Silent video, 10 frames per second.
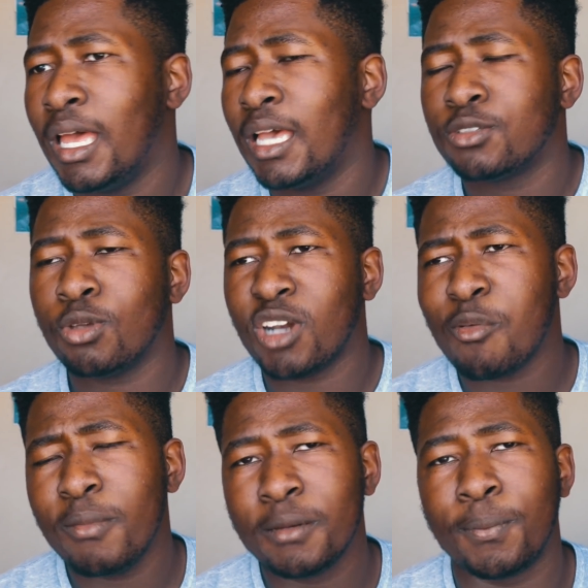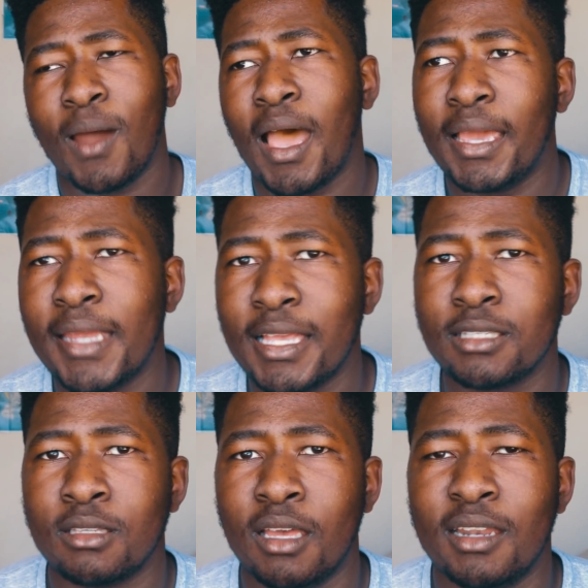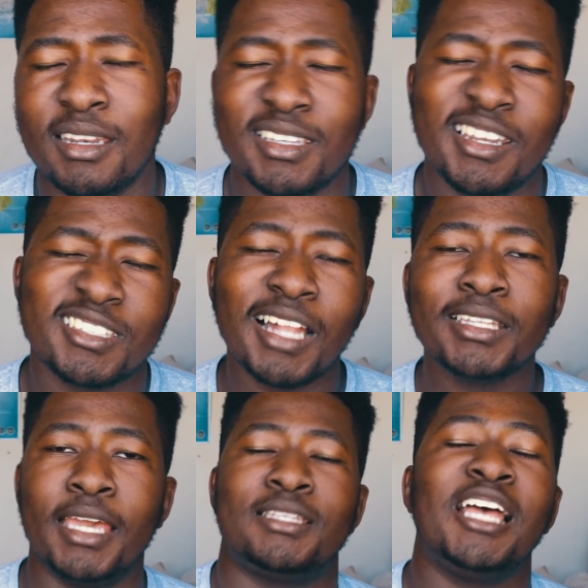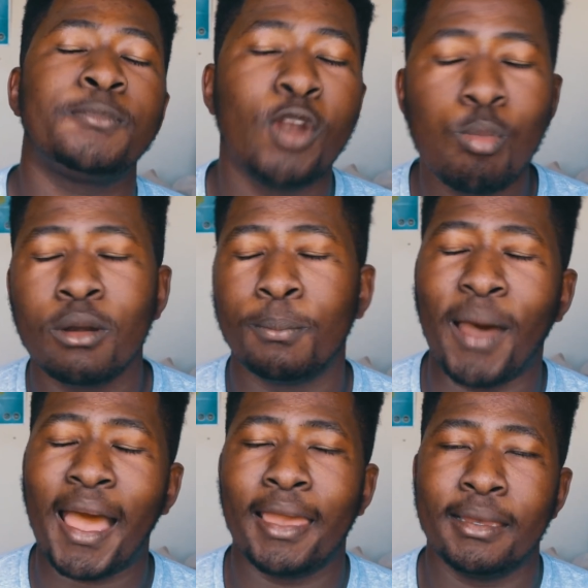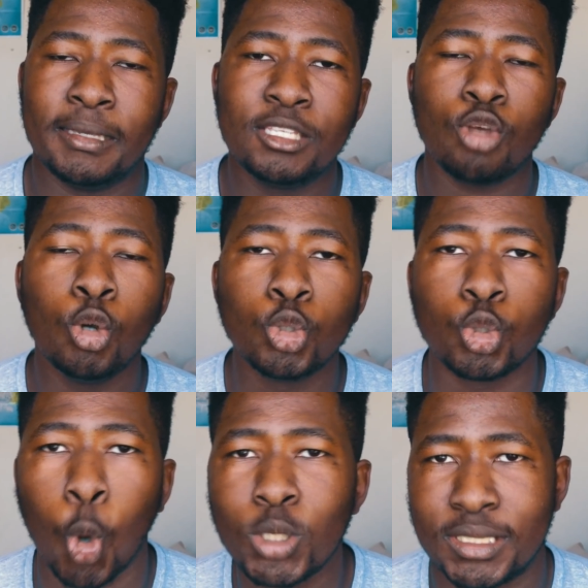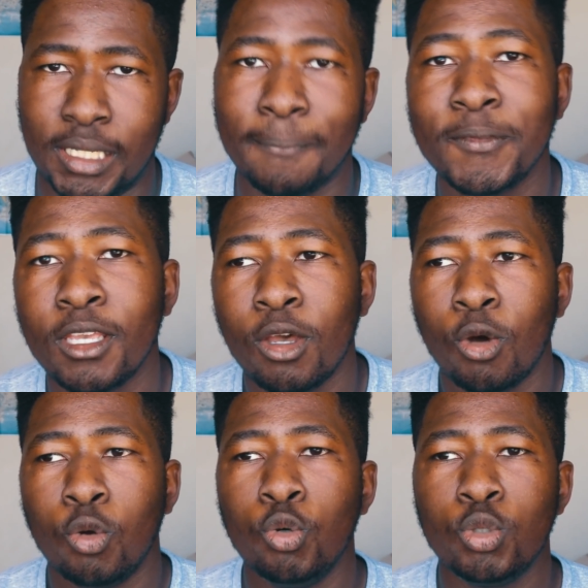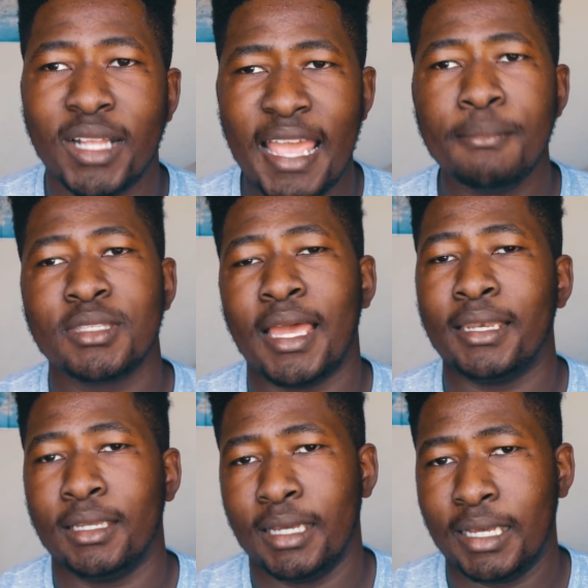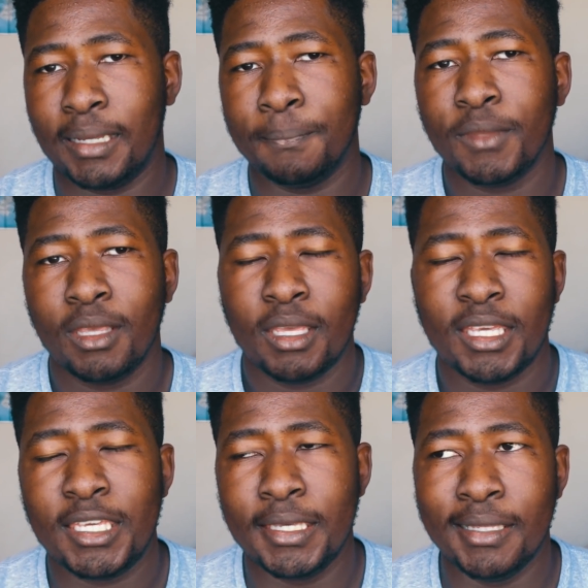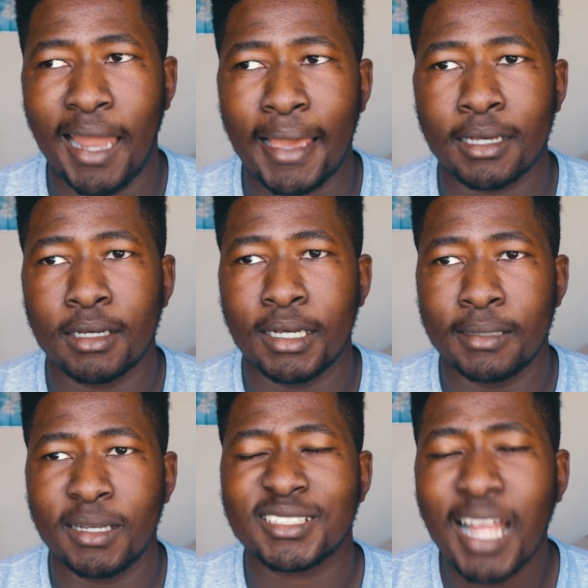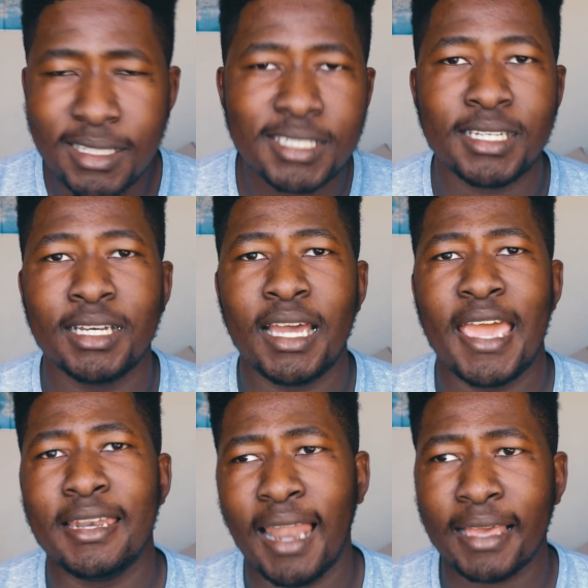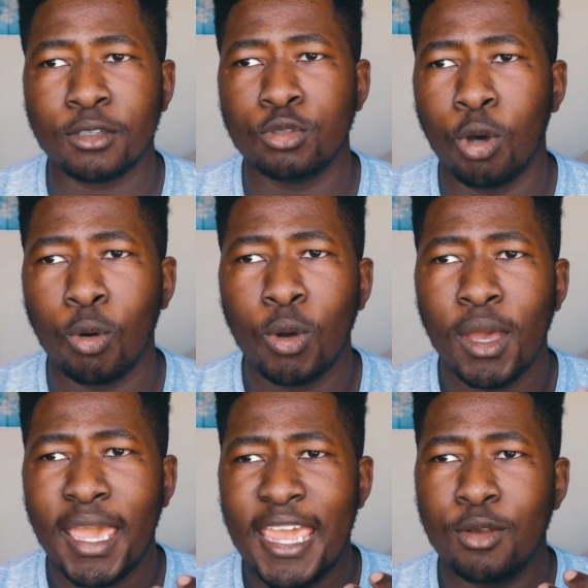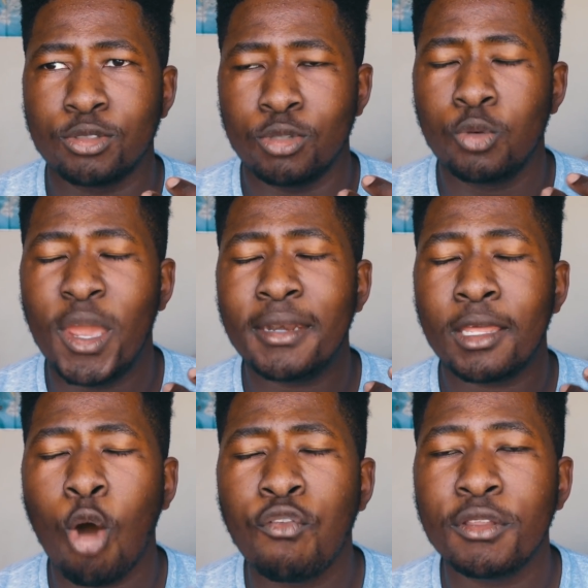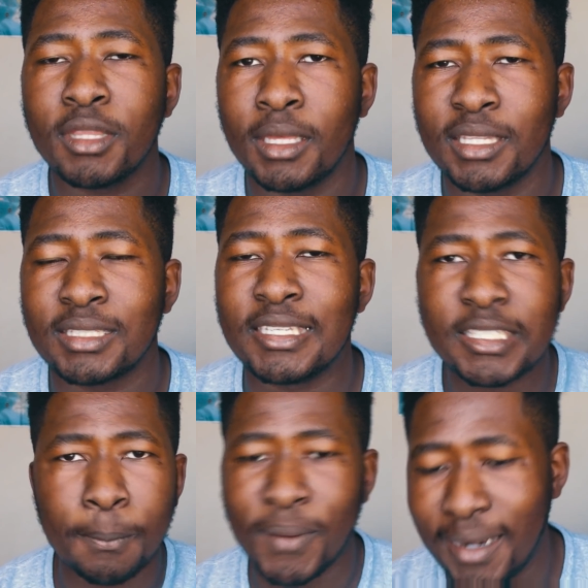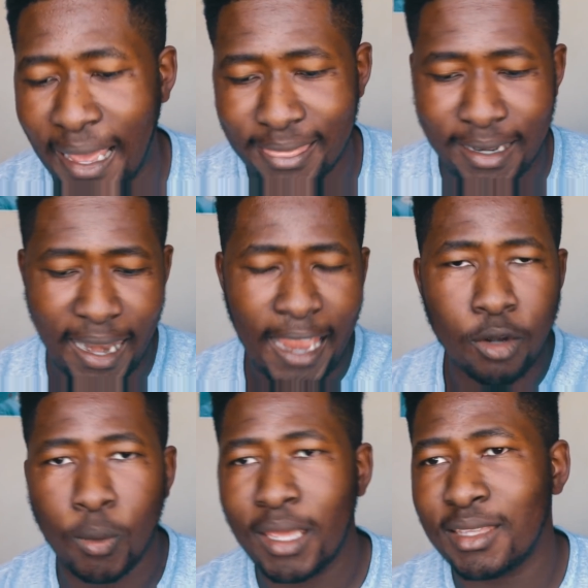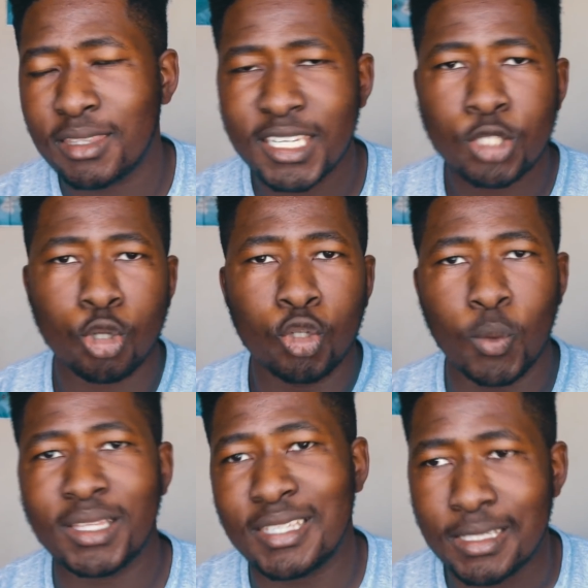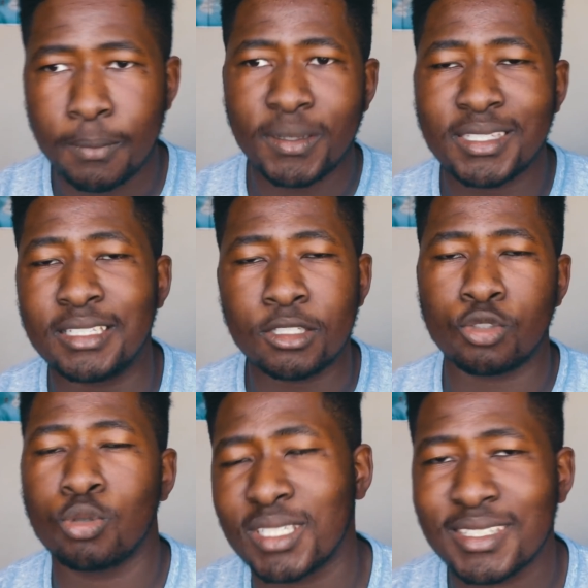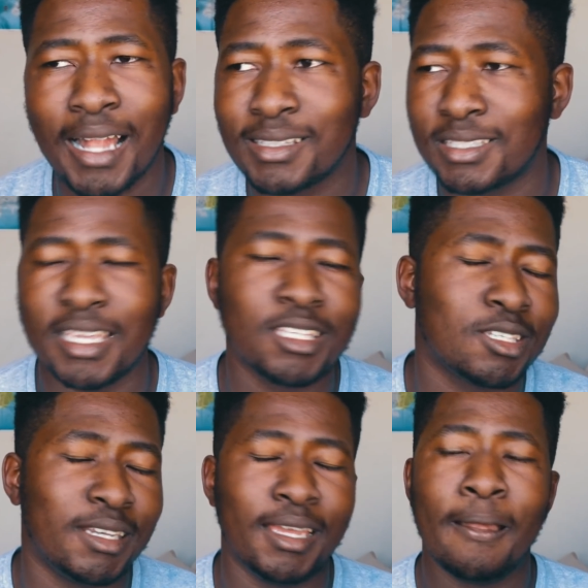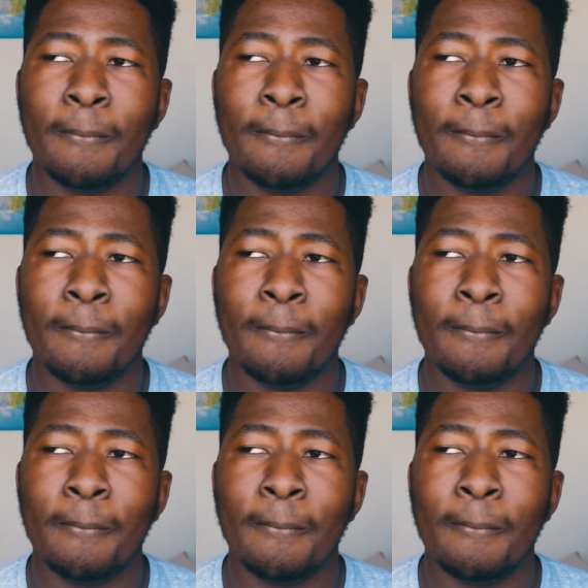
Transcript: So Robert McBride has, an assault case has been opened by his own daughter, who claims that he assaulted her, and like, you know, it went over the discipline line, the line where the threshold where discipline turns into assault essentially.